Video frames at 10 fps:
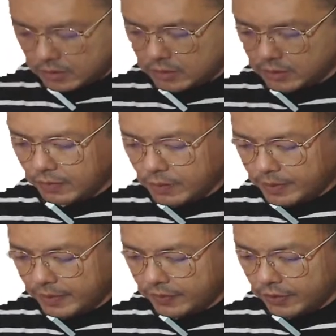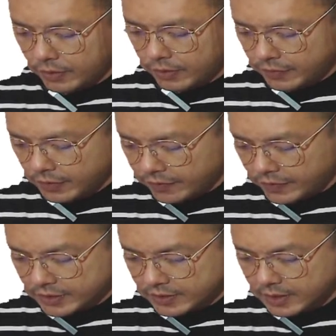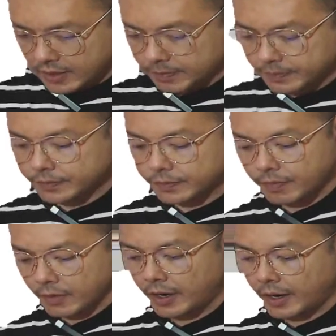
that will be for efficiency. Right.